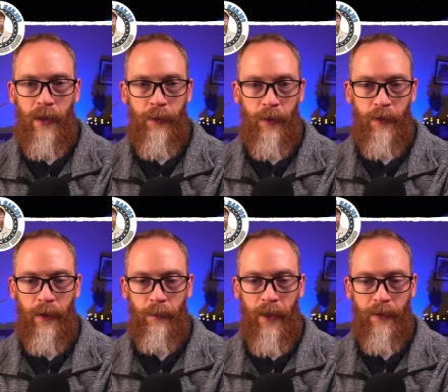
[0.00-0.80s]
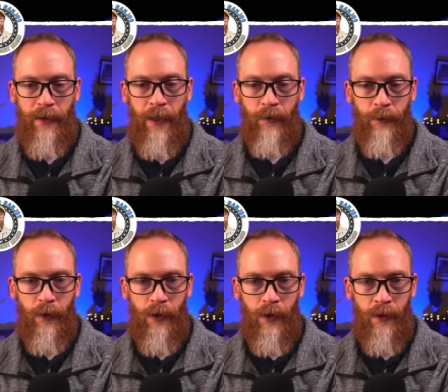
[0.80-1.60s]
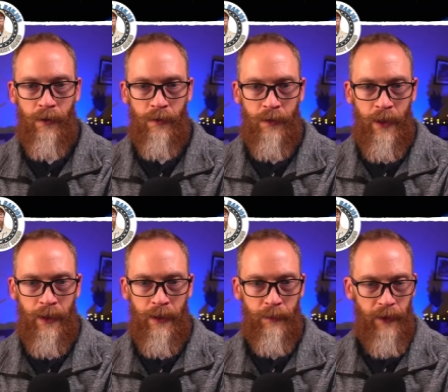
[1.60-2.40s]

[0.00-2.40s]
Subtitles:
I've heard about that one for a long time,